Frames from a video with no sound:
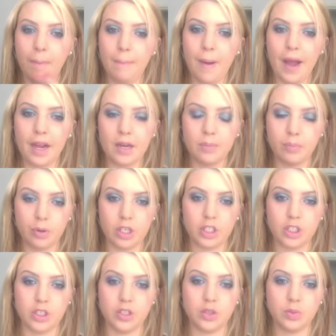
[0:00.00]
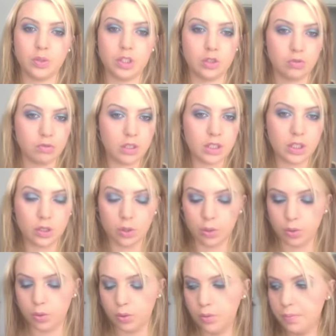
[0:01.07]
MAC brushes, which is really
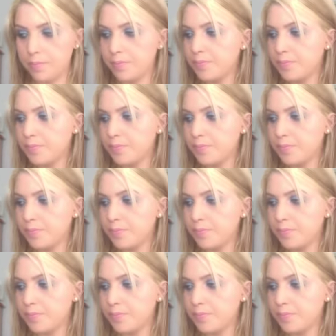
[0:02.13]
cool.